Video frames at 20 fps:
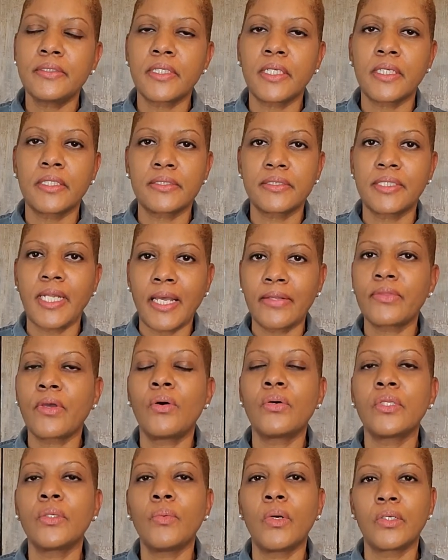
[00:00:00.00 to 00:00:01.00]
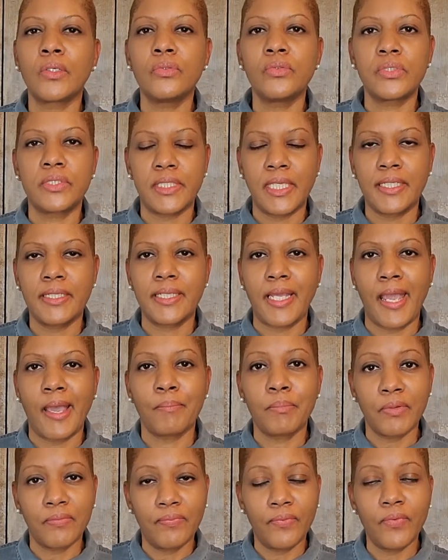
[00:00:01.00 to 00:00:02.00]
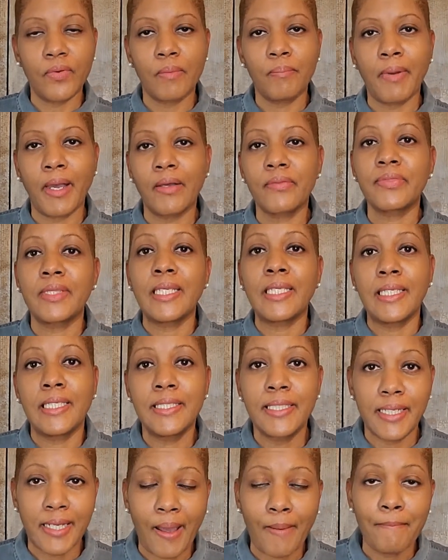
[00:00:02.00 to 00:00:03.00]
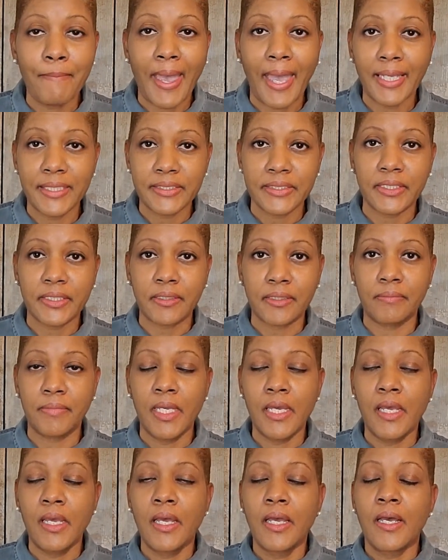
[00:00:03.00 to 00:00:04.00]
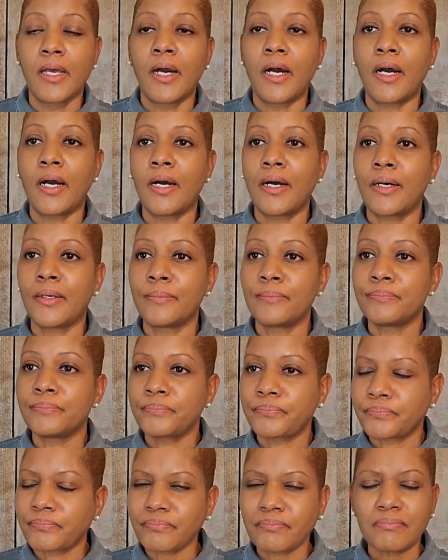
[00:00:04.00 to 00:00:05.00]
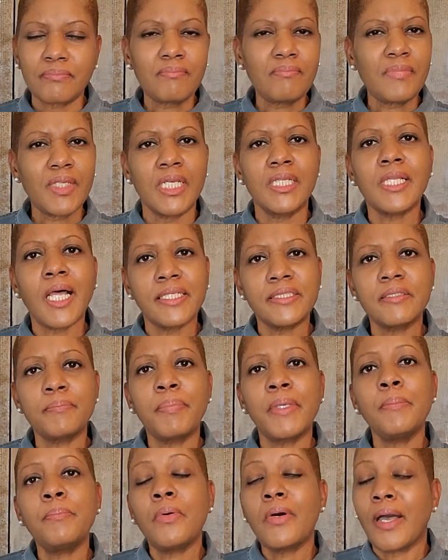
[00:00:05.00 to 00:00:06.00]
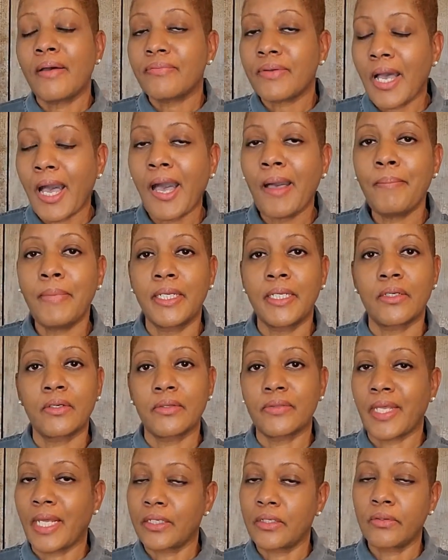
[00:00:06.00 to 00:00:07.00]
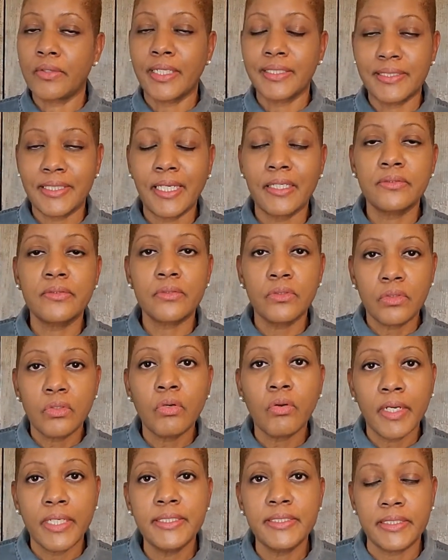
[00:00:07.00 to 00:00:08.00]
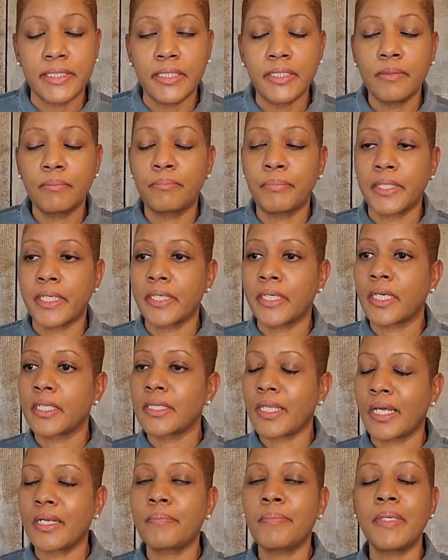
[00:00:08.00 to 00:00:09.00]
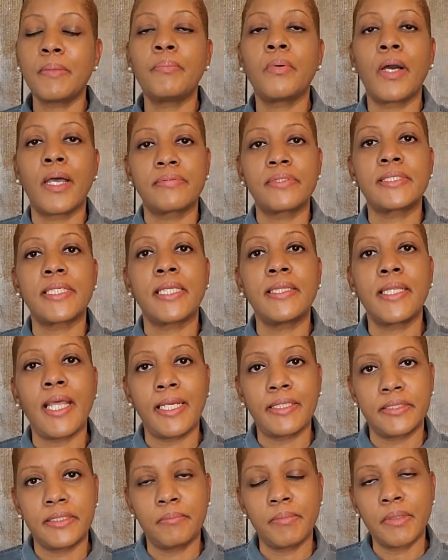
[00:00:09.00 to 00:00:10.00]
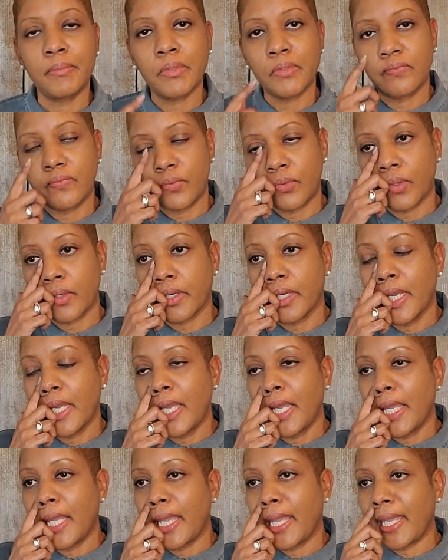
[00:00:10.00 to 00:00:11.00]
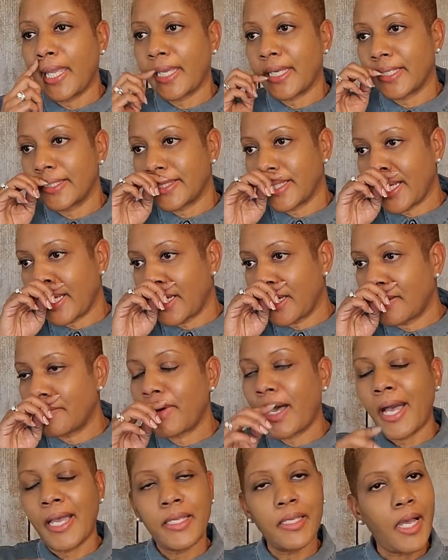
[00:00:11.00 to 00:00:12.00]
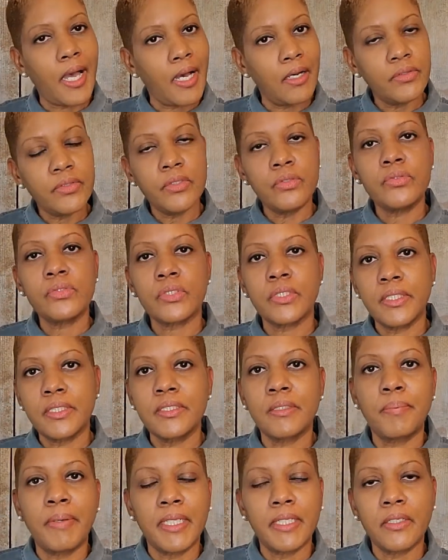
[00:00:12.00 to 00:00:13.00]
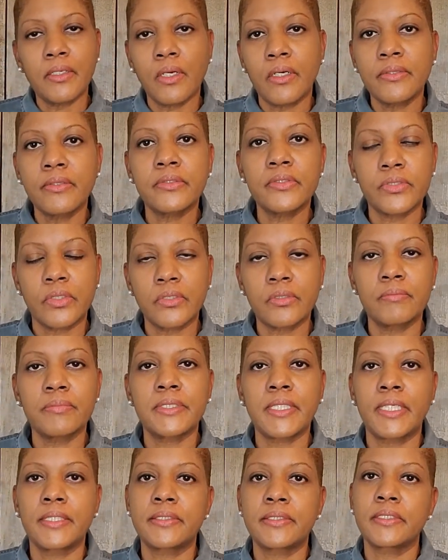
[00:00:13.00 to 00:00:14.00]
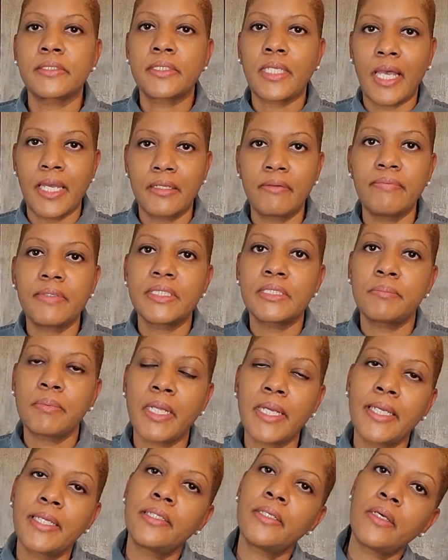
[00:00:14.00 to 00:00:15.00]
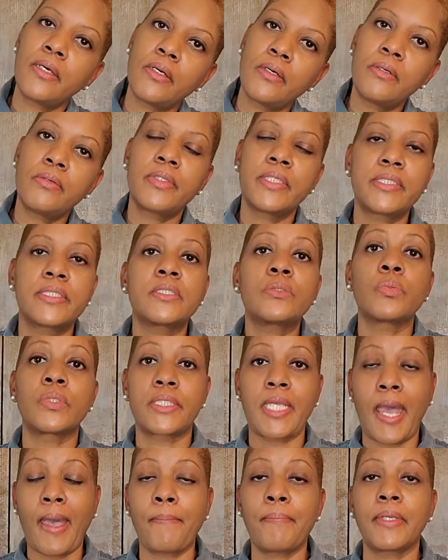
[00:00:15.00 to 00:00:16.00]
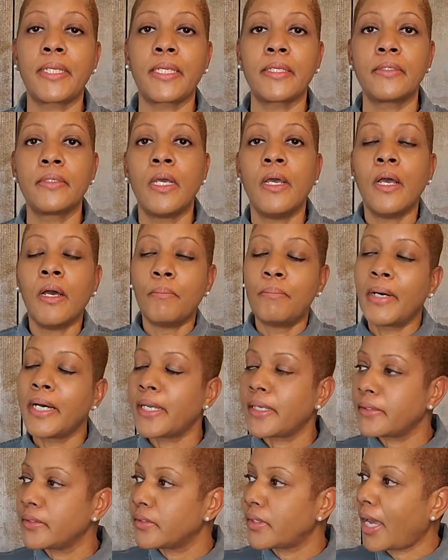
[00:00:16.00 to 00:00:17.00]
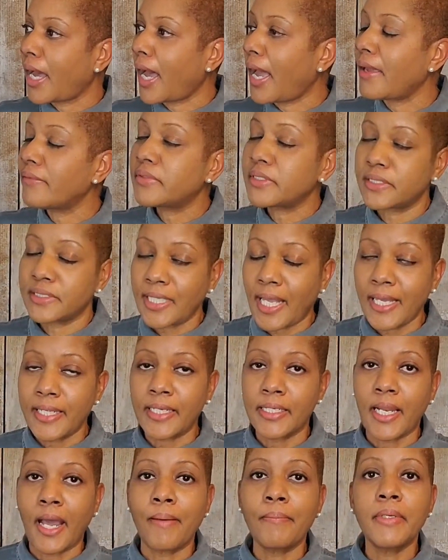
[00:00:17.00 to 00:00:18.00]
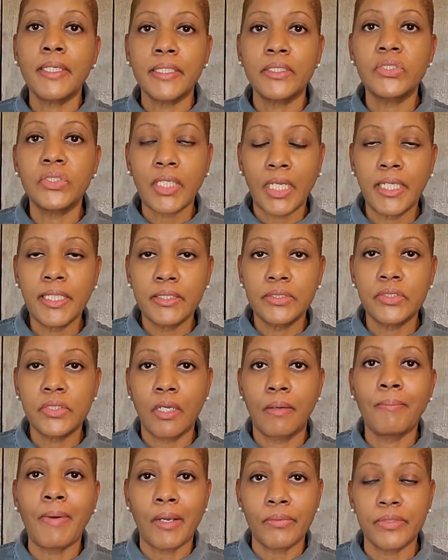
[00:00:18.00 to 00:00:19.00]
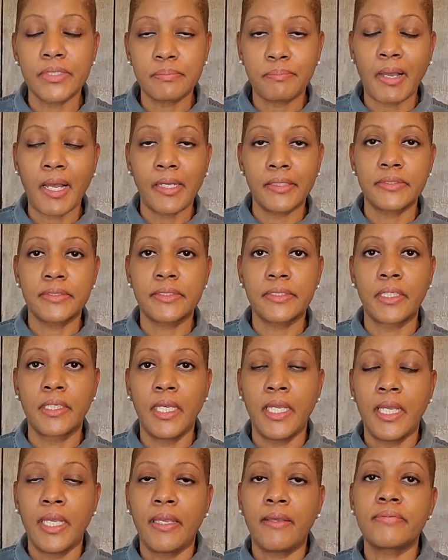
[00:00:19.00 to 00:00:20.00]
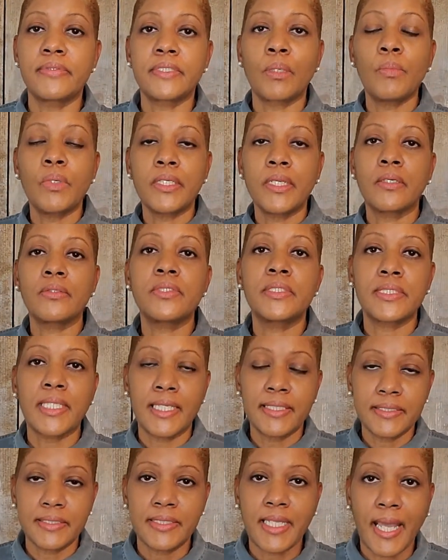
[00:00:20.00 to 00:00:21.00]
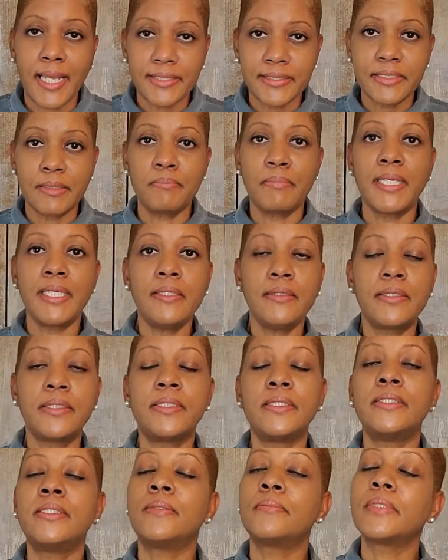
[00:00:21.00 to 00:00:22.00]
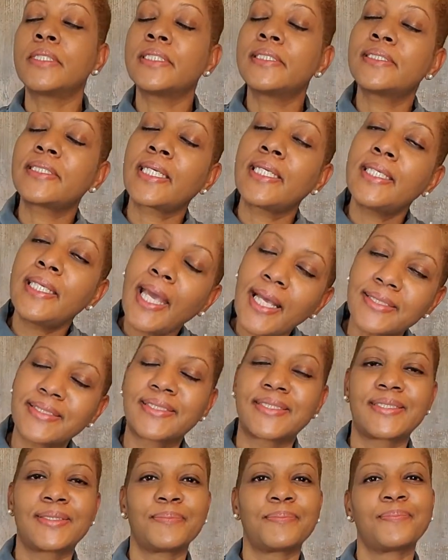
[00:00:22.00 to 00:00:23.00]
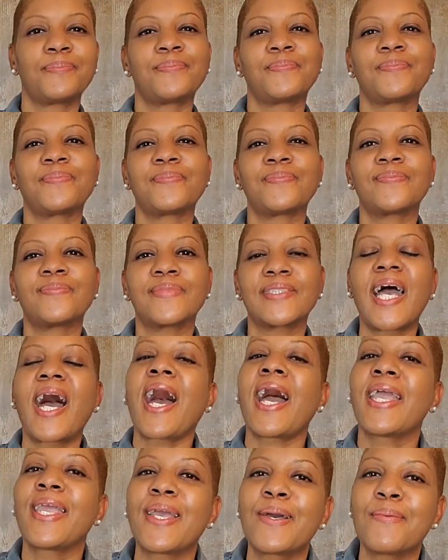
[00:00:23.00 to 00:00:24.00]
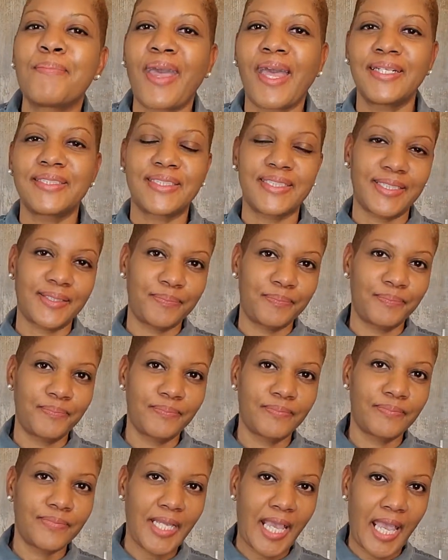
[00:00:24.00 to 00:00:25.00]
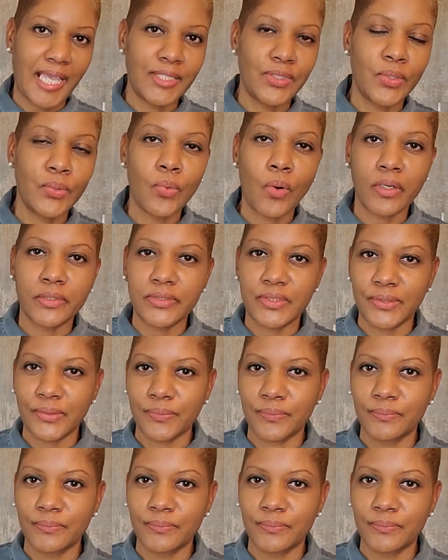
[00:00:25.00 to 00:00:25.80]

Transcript: is not the only one who said that before about thinking that I'm magic. Um, Lots of people have commented on that. I know that sounds a little crazy, but a lot of people have said that to me before. And I'll usually, depending on the circumstances, kind of explain, no, this is what's happening. But I have decided I'm going to change my response. If someone else says that to me, I'm going to say, yes, I am magic. And you are too.